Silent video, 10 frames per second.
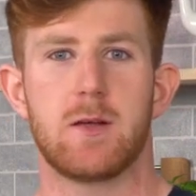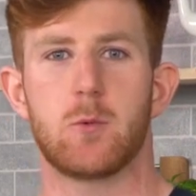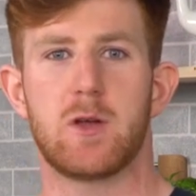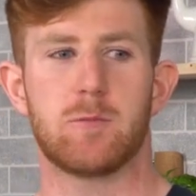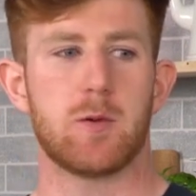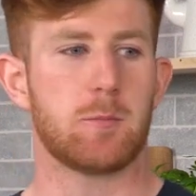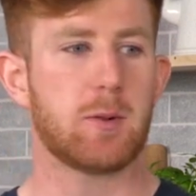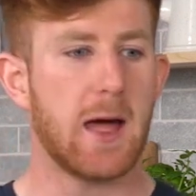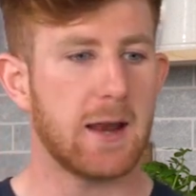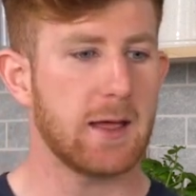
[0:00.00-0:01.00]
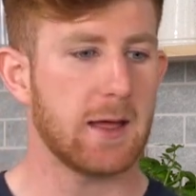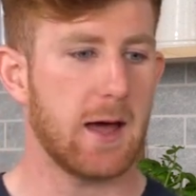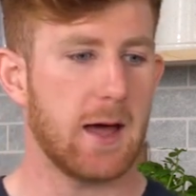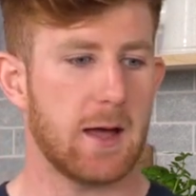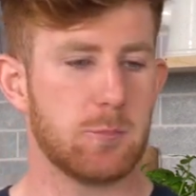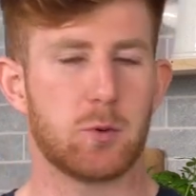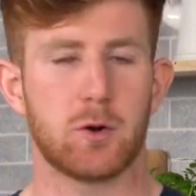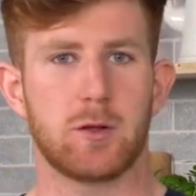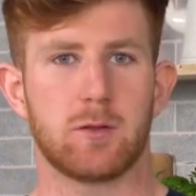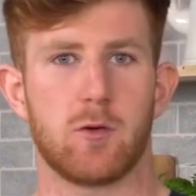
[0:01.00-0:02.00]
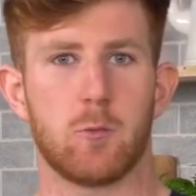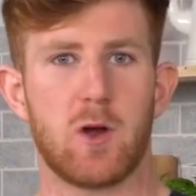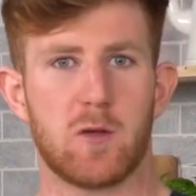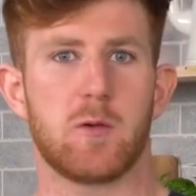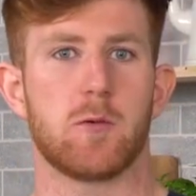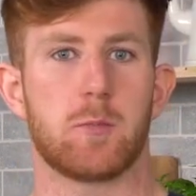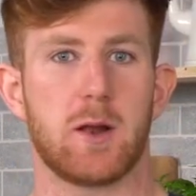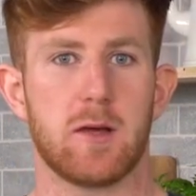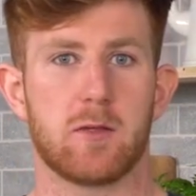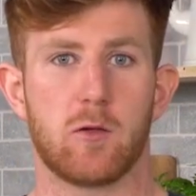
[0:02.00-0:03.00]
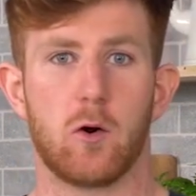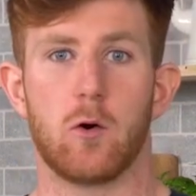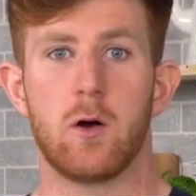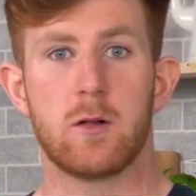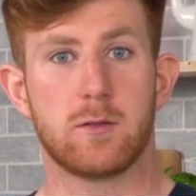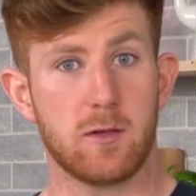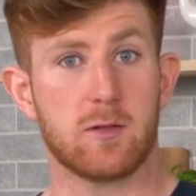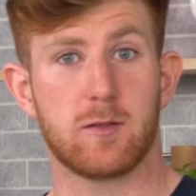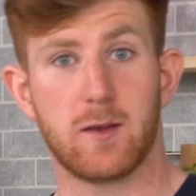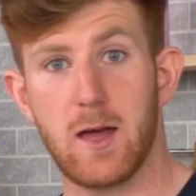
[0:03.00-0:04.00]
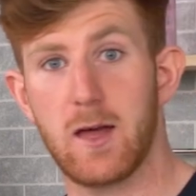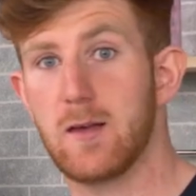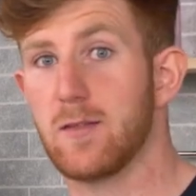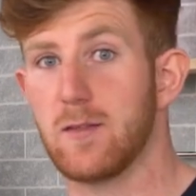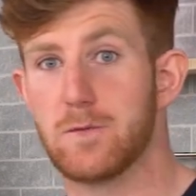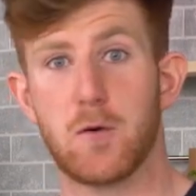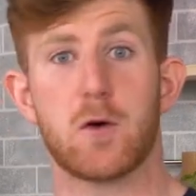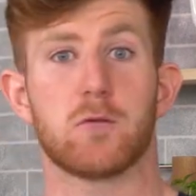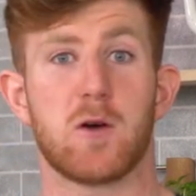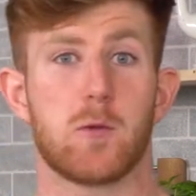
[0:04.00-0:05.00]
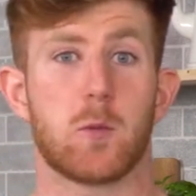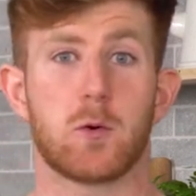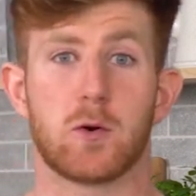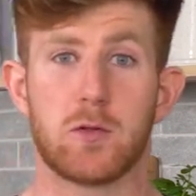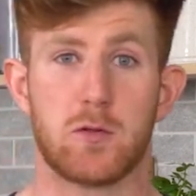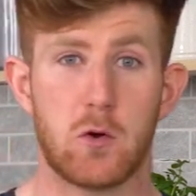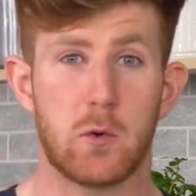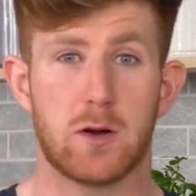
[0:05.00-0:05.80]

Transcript: We've been planning and putting some recipes in place. So today is the first recipe we're going to do.